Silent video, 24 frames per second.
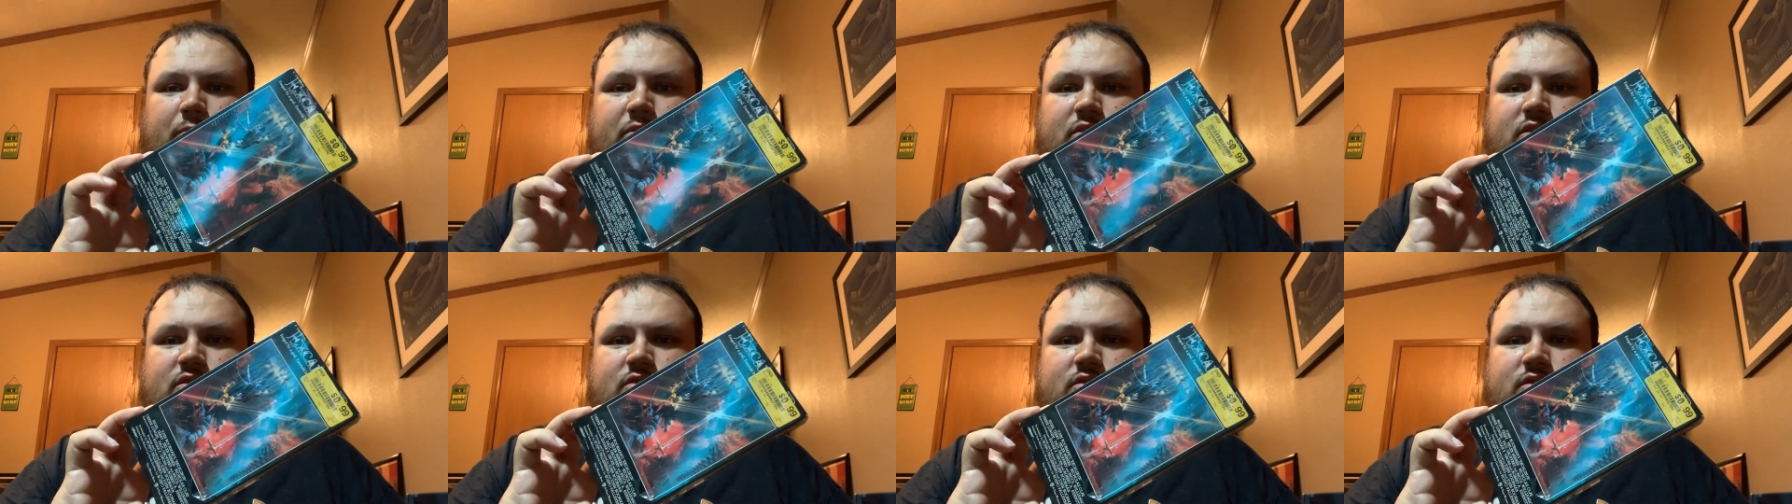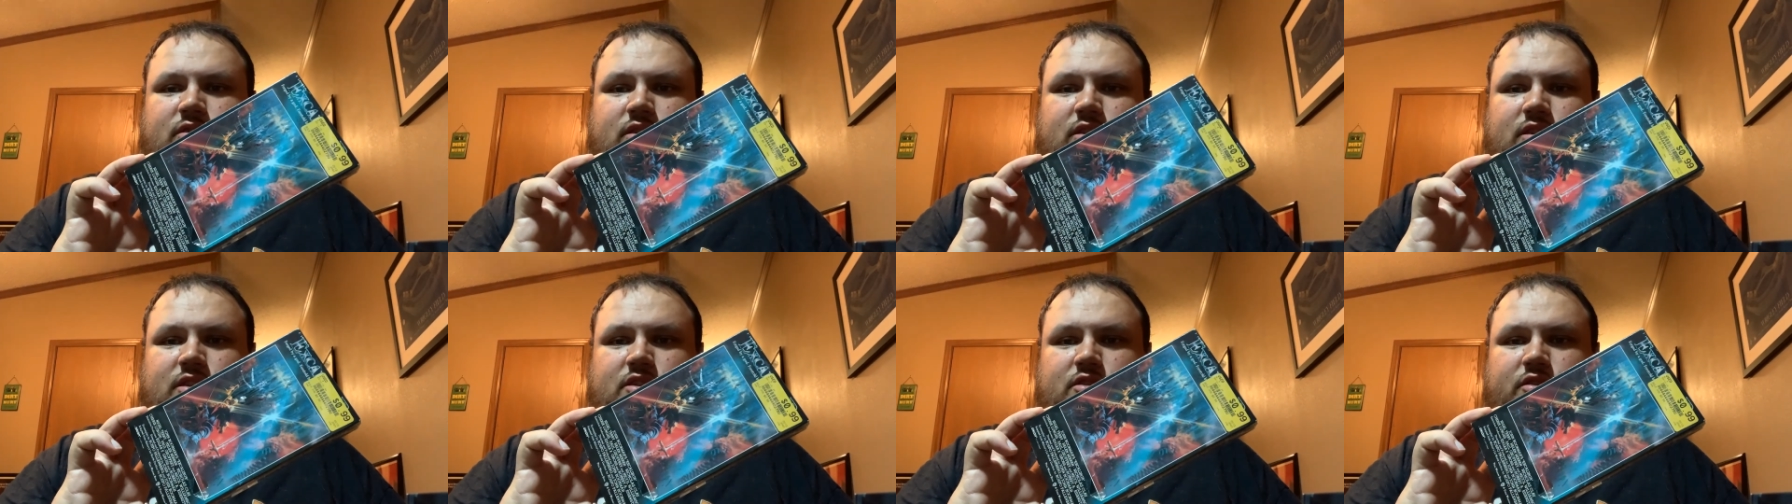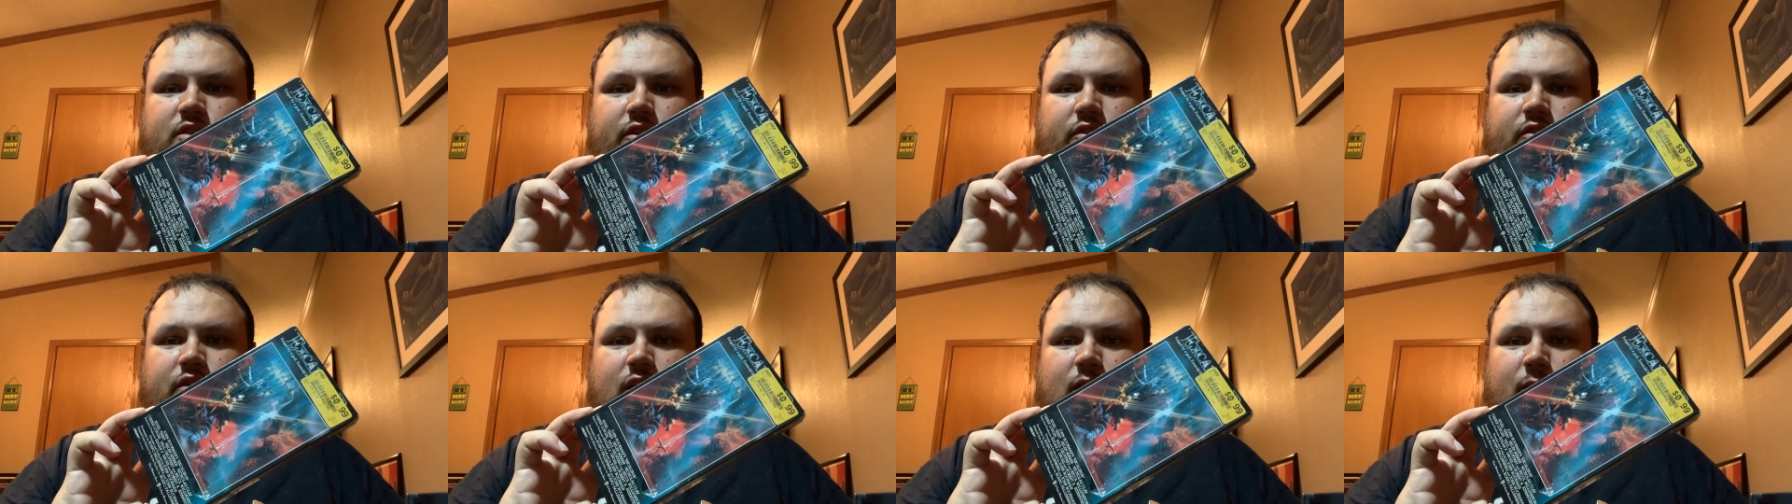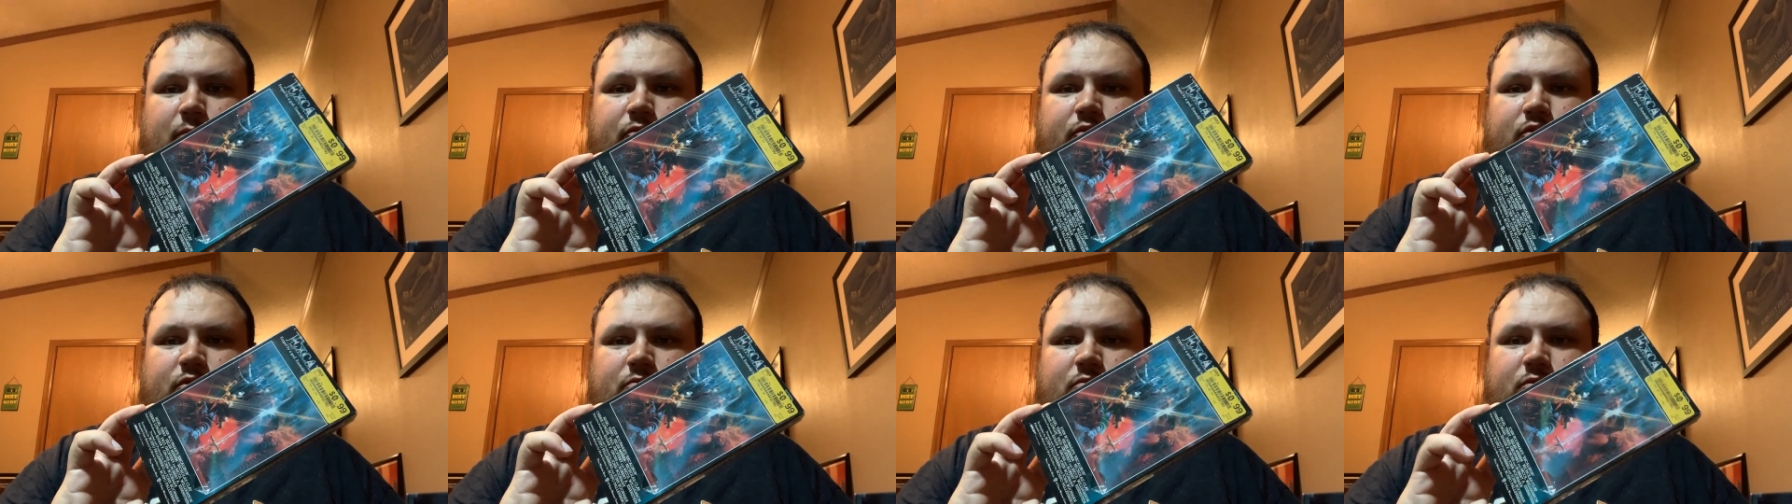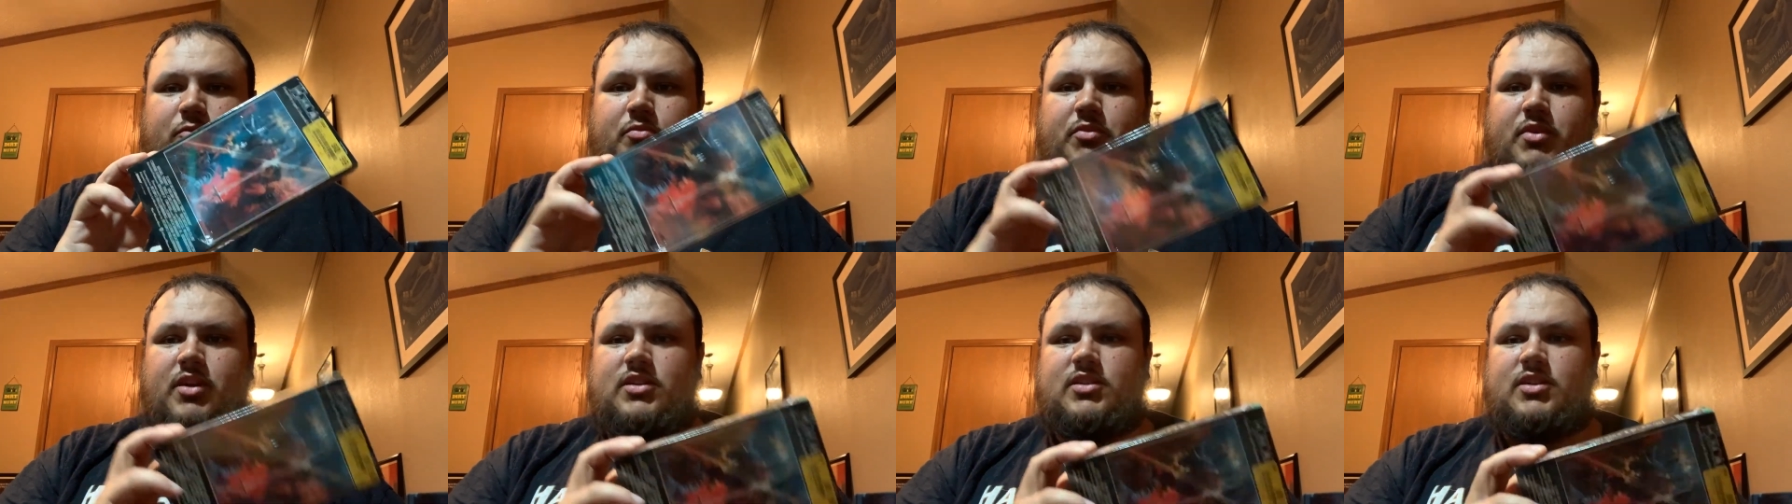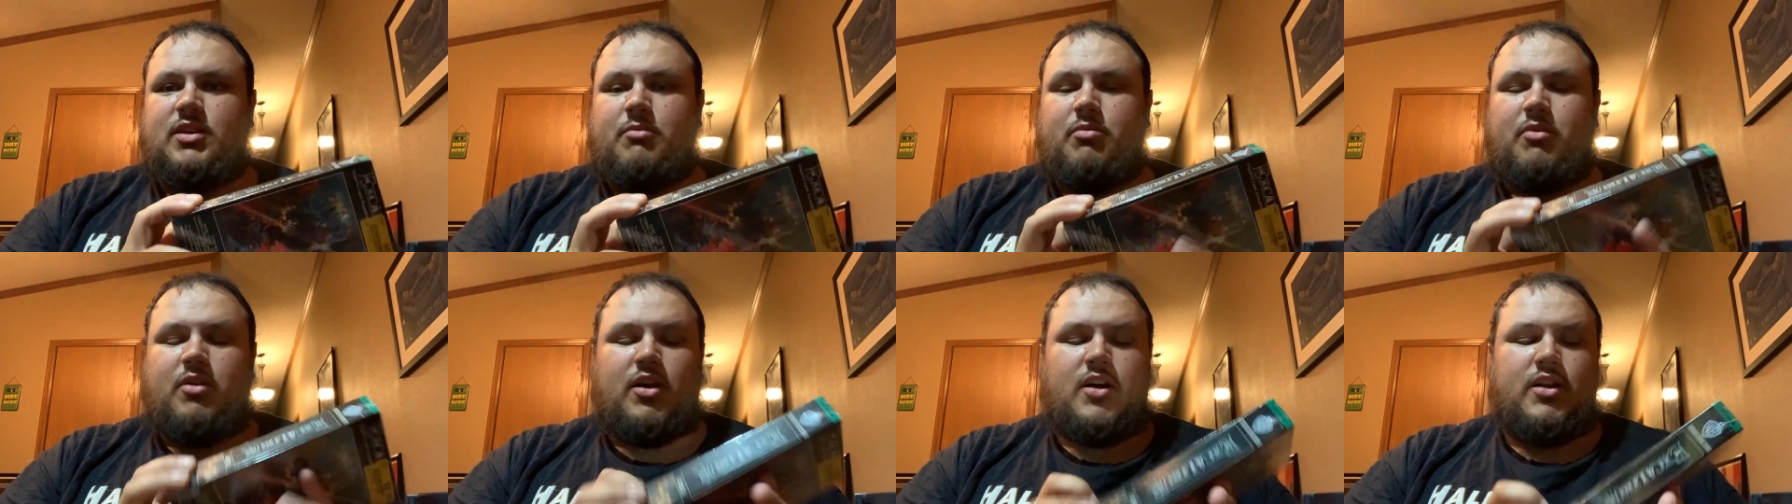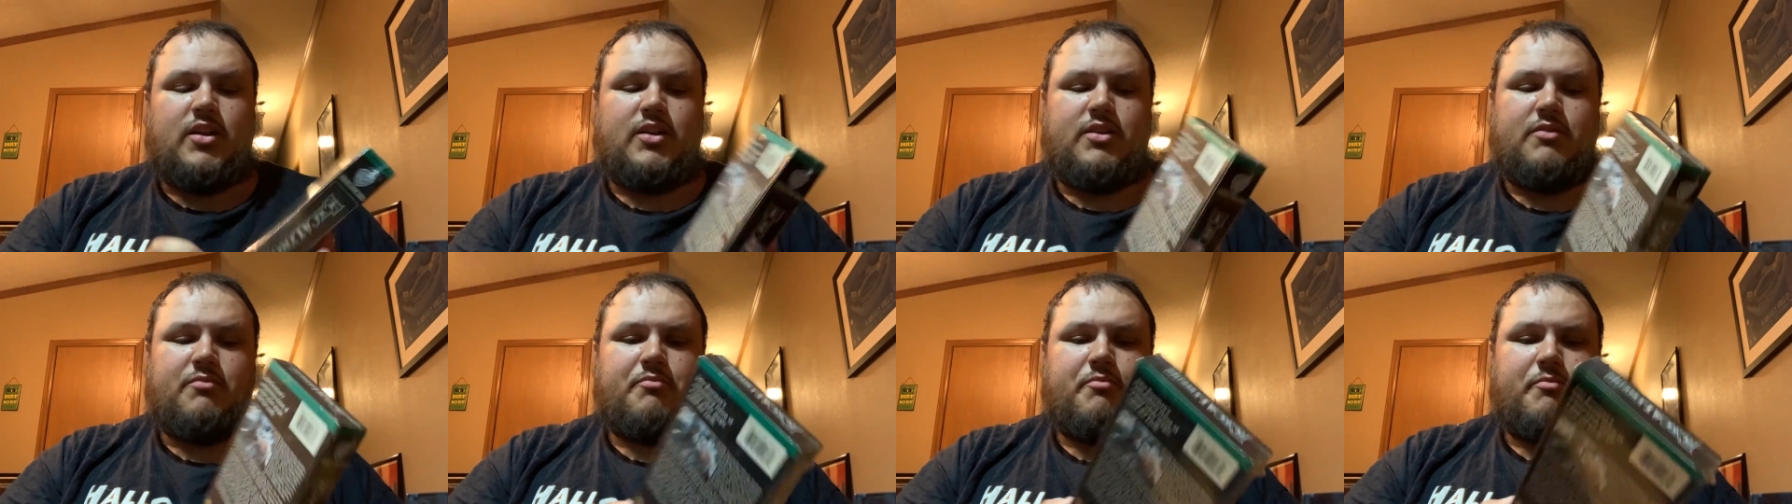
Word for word: It's the shrink wrap from the place I bought it.